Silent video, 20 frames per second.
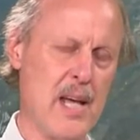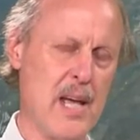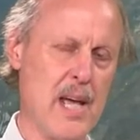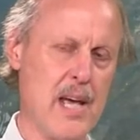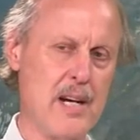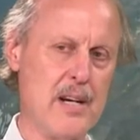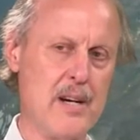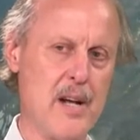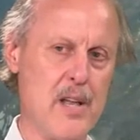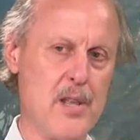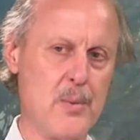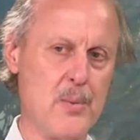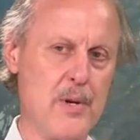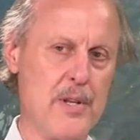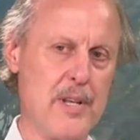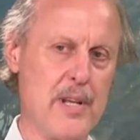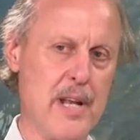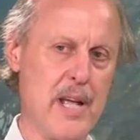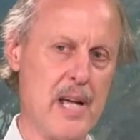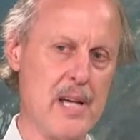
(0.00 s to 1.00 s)
and another
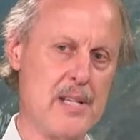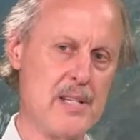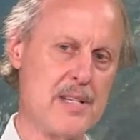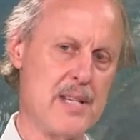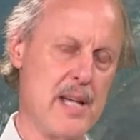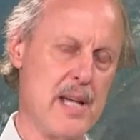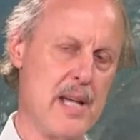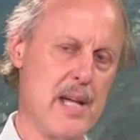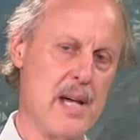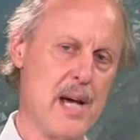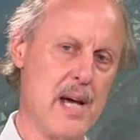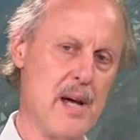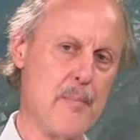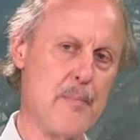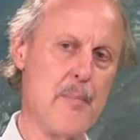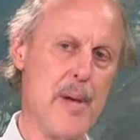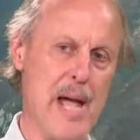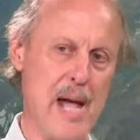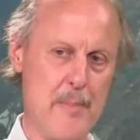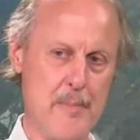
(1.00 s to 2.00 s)
one that has a
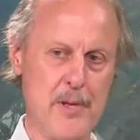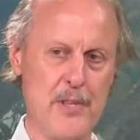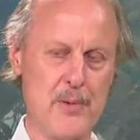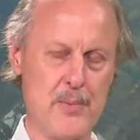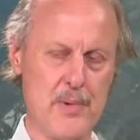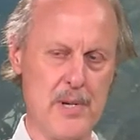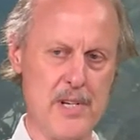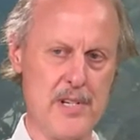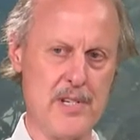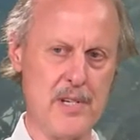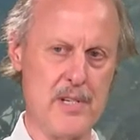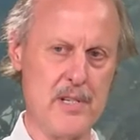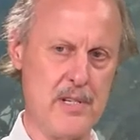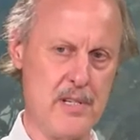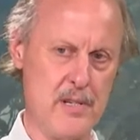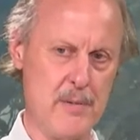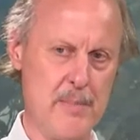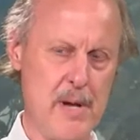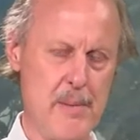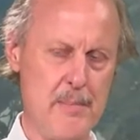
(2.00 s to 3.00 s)
map of the region.
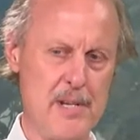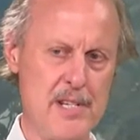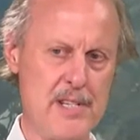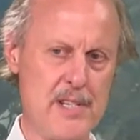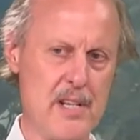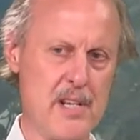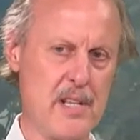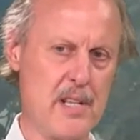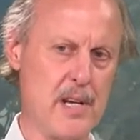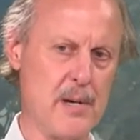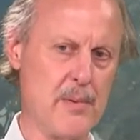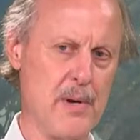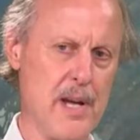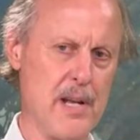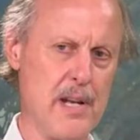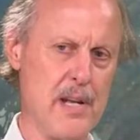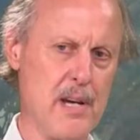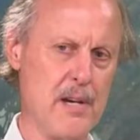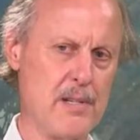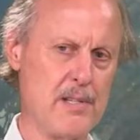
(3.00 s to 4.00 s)
You may be seeing that
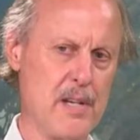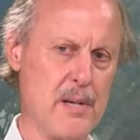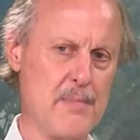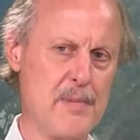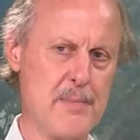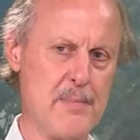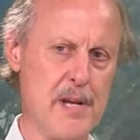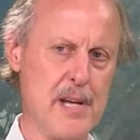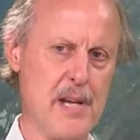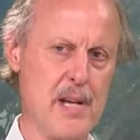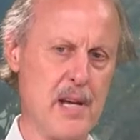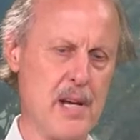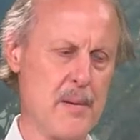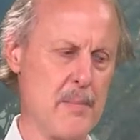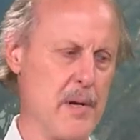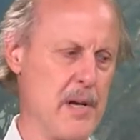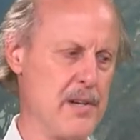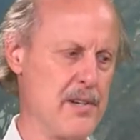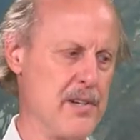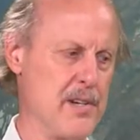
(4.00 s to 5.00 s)
right now as I'm speaking, I'm
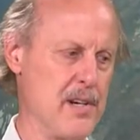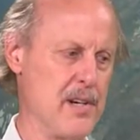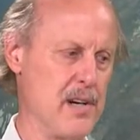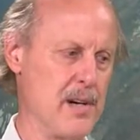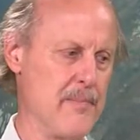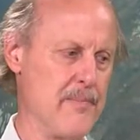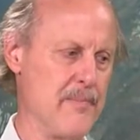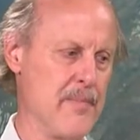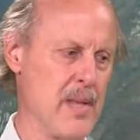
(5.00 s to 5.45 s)
not sure.